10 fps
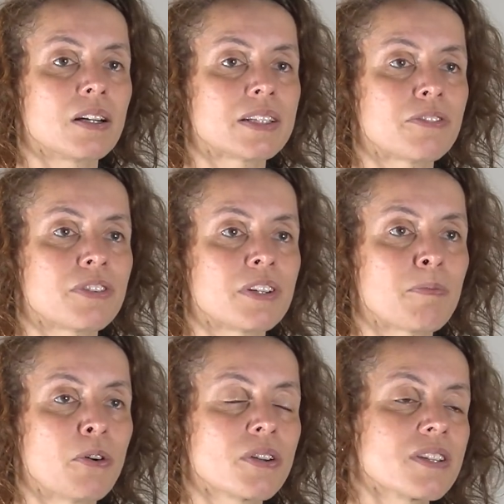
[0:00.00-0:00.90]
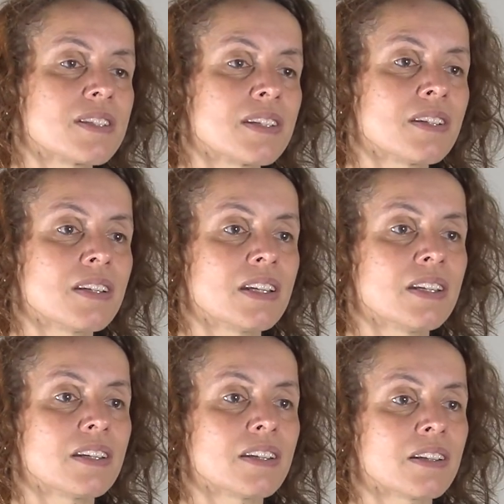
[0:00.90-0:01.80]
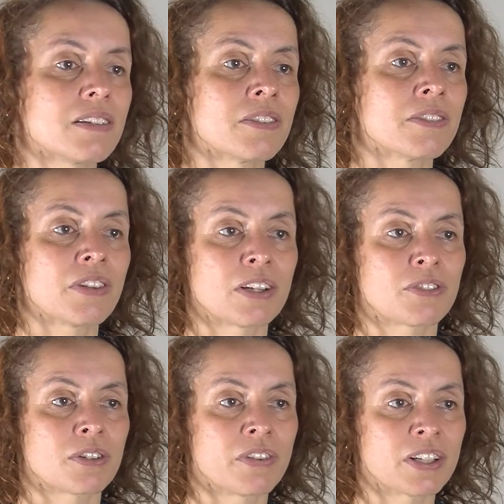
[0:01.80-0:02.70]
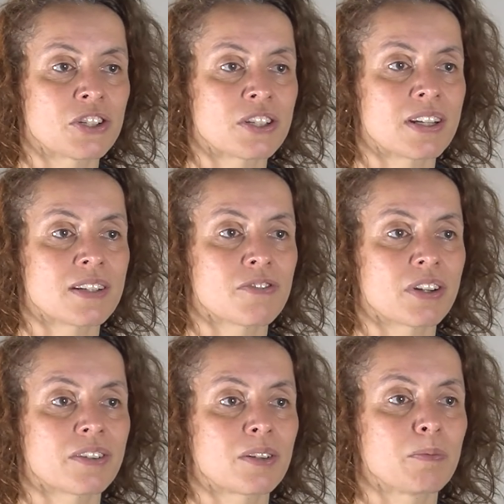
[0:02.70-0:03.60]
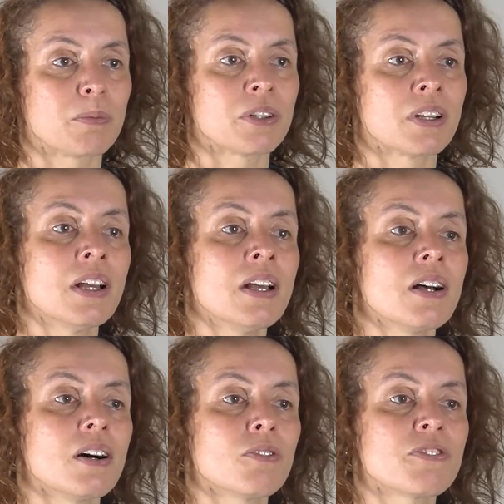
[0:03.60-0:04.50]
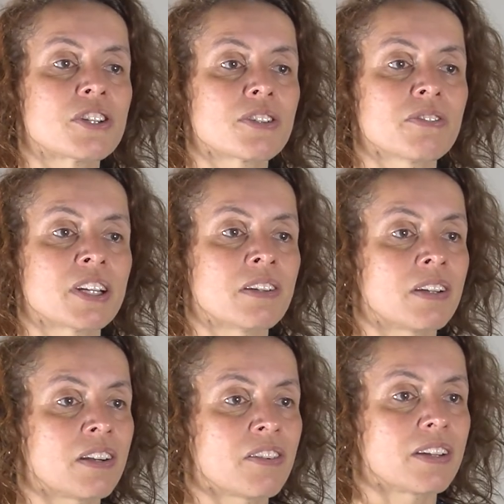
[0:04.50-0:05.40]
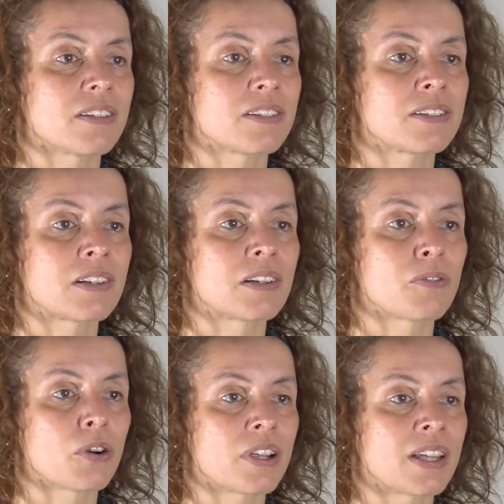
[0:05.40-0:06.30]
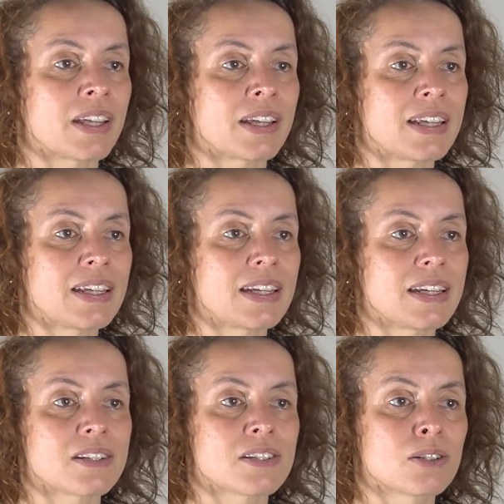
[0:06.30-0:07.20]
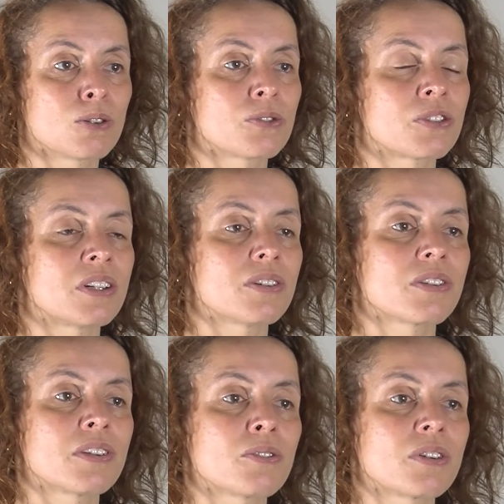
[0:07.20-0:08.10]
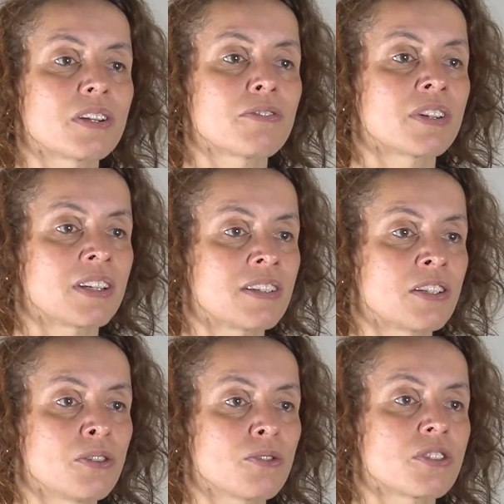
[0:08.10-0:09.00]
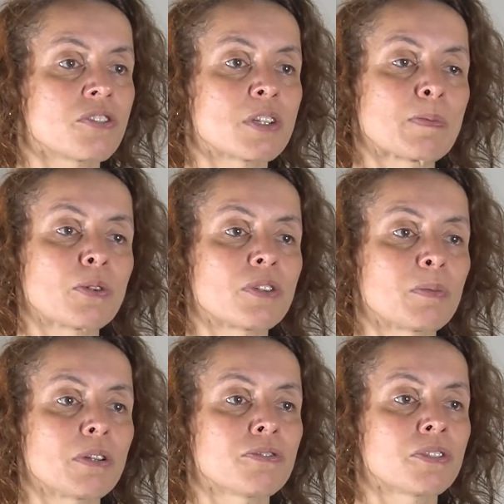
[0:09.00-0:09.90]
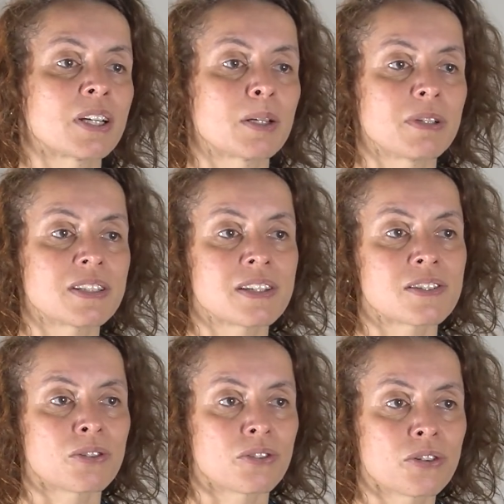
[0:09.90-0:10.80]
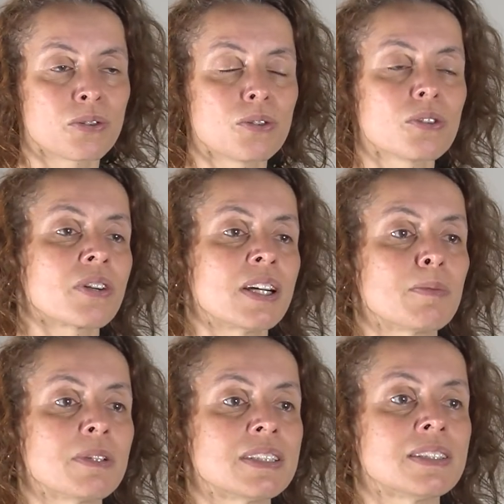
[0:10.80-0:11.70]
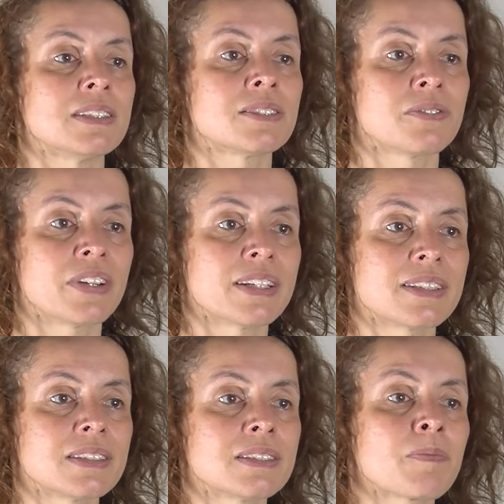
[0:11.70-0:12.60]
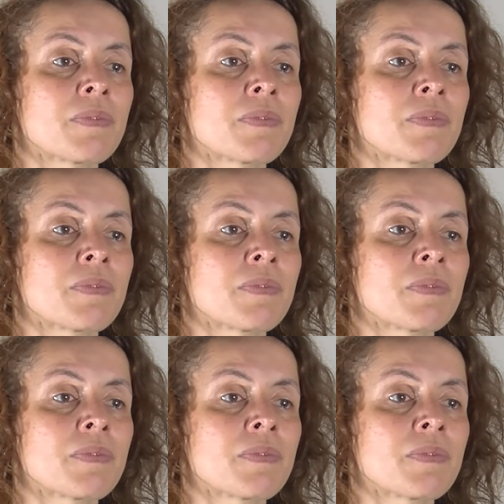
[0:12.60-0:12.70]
different points in the livestock value chains. For example, official veterinarians working in slaughterhouses or in different institutions responsible for animal disease control or animal disease surveillance.